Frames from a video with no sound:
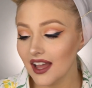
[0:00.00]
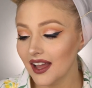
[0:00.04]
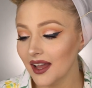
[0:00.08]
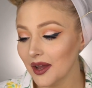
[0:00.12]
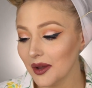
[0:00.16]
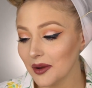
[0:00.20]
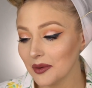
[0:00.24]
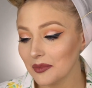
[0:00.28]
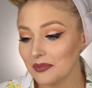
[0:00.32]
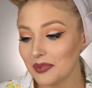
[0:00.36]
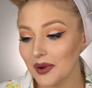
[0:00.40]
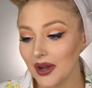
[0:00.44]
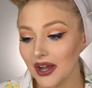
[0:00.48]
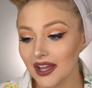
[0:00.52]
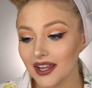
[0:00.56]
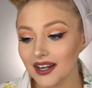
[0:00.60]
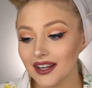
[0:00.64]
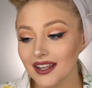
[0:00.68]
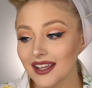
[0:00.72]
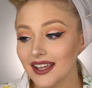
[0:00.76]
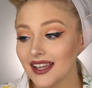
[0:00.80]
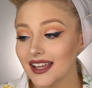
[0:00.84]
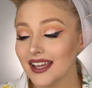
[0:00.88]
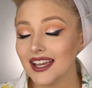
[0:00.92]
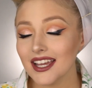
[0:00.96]
But
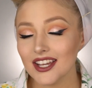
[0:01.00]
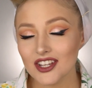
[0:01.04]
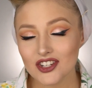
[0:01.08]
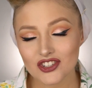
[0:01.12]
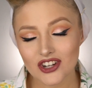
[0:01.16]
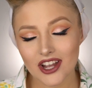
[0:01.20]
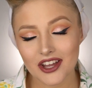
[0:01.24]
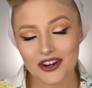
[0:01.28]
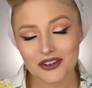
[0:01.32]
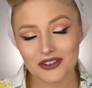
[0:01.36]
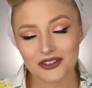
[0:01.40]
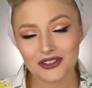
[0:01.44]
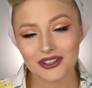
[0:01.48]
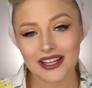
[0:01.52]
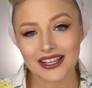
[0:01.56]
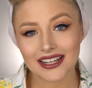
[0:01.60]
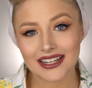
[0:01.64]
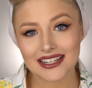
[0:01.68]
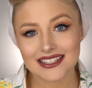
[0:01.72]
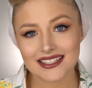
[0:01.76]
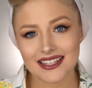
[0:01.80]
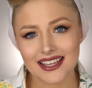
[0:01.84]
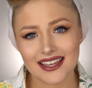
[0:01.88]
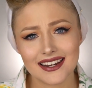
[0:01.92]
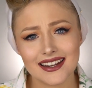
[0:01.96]
in general, like I
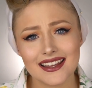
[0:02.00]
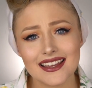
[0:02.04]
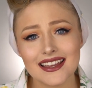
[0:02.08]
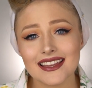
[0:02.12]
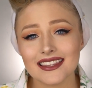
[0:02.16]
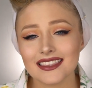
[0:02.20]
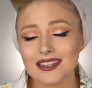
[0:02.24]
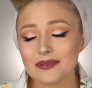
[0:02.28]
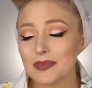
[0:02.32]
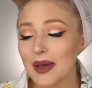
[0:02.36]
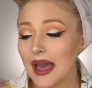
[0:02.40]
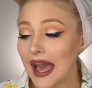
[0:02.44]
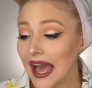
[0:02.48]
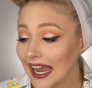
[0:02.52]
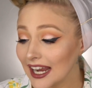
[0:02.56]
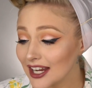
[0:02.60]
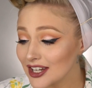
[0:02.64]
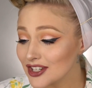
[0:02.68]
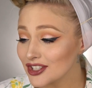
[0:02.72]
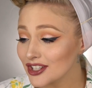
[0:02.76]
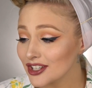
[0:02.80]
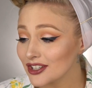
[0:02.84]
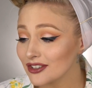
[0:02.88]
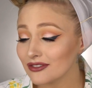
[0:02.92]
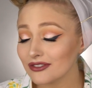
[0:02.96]
said, the
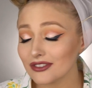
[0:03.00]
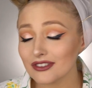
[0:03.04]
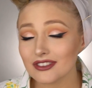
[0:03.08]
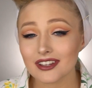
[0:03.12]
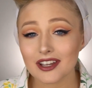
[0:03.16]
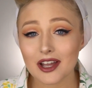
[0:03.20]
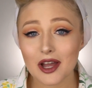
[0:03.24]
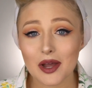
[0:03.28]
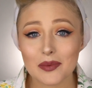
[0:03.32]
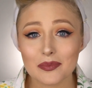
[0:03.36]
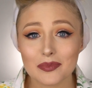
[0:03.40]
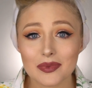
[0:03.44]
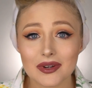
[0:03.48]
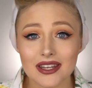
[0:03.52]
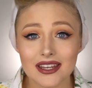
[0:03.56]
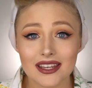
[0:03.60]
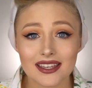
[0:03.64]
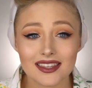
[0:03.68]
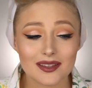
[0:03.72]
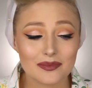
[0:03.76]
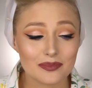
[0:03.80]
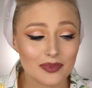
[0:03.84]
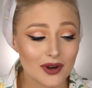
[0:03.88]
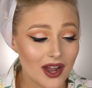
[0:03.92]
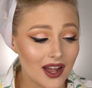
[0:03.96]
packaging for the company
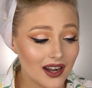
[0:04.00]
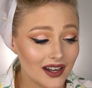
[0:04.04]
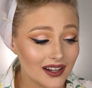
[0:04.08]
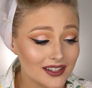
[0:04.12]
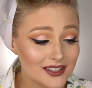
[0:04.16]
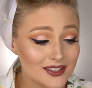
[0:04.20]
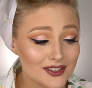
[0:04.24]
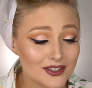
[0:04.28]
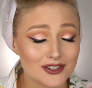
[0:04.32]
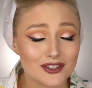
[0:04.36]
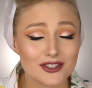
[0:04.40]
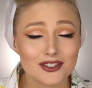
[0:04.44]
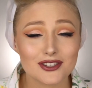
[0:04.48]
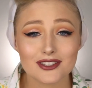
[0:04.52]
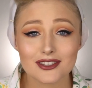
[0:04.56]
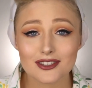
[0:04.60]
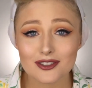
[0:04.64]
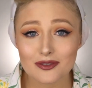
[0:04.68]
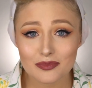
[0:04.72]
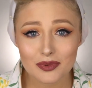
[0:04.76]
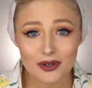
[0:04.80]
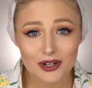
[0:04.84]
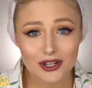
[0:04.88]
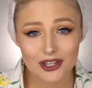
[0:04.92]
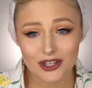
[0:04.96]
and the products are
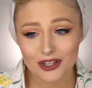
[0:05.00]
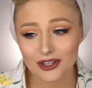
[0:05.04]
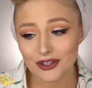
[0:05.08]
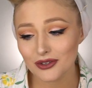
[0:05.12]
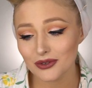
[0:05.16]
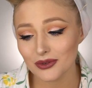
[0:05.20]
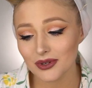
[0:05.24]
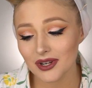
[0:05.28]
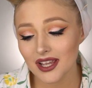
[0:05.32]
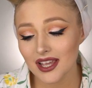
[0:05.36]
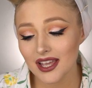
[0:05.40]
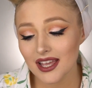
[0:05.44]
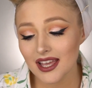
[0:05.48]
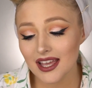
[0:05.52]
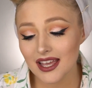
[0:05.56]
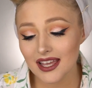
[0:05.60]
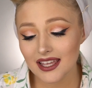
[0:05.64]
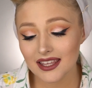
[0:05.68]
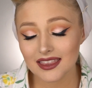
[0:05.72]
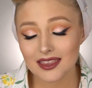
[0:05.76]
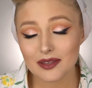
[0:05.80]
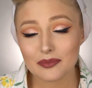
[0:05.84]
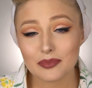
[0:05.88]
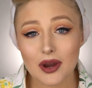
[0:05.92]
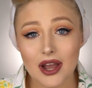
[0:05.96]
super cute.
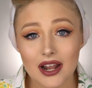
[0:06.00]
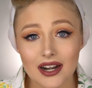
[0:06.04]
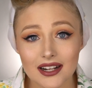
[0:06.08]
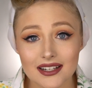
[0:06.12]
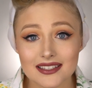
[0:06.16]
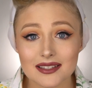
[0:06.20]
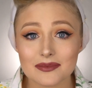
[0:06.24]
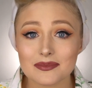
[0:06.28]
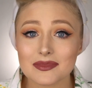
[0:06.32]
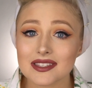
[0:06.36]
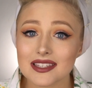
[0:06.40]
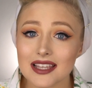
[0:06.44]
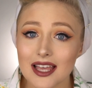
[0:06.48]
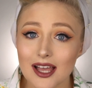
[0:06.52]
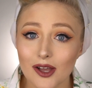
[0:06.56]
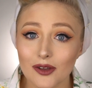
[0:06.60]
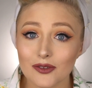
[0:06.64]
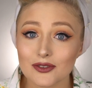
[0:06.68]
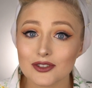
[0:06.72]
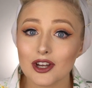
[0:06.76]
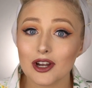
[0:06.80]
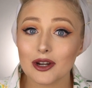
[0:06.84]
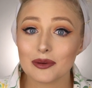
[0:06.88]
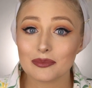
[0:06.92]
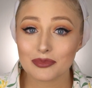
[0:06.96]
The products
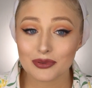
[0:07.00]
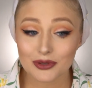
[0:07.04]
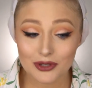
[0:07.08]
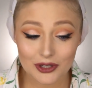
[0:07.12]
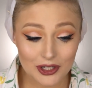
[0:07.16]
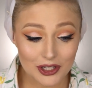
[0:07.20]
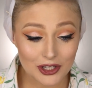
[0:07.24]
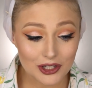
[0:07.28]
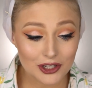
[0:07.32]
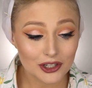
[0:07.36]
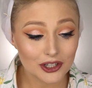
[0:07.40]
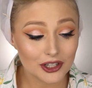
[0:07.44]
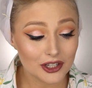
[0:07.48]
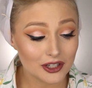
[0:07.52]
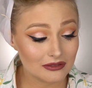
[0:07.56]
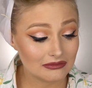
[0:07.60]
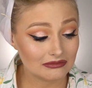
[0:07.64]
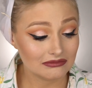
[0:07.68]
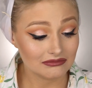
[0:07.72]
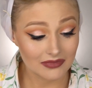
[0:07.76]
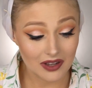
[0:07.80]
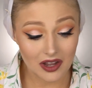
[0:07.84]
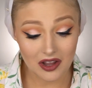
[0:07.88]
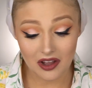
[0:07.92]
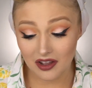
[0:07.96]
themselves are pretty good.
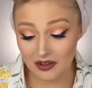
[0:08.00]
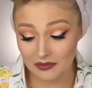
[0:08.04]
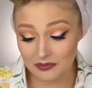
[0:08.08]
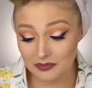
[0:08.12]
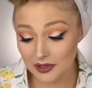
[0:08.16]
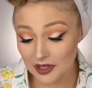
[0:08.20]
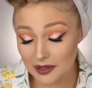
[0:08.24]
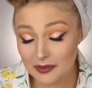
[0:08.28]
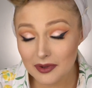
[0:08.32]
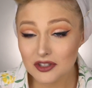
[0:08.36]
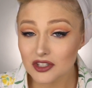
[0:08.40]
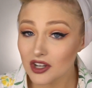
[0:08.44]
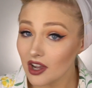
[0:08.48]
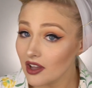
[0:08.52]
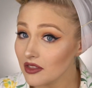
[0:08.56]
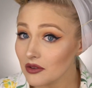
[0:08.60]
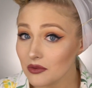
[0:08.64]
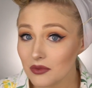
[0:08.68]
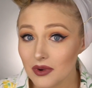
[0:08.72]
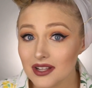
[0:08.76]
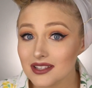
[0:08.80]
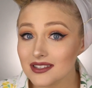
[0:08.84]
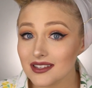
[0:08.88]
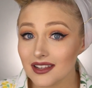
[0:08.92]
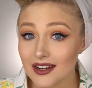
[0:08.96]
Pretty much all the
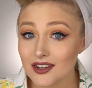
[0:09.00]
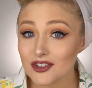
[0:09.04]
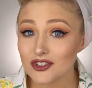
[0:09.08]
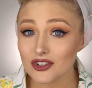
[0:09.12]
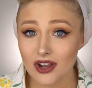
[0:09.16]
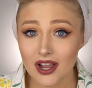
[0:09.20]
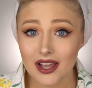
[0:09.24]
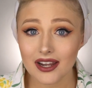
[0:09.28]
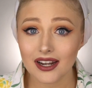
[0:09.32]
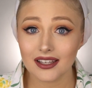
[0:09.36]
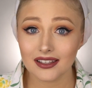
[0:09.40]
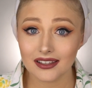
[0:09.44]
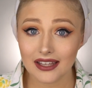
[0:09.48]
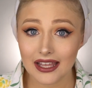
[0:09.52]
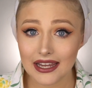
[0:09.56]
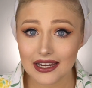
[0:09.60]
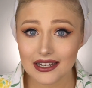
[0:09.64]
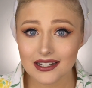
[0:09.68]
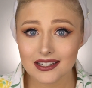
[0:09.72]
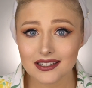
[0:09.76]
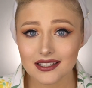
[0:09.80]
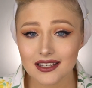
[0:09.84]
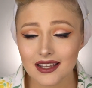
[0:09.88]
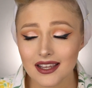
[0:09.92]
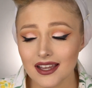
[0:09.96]
ones that I tried I
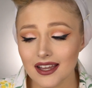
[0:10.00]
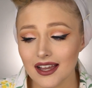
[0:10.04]
liked,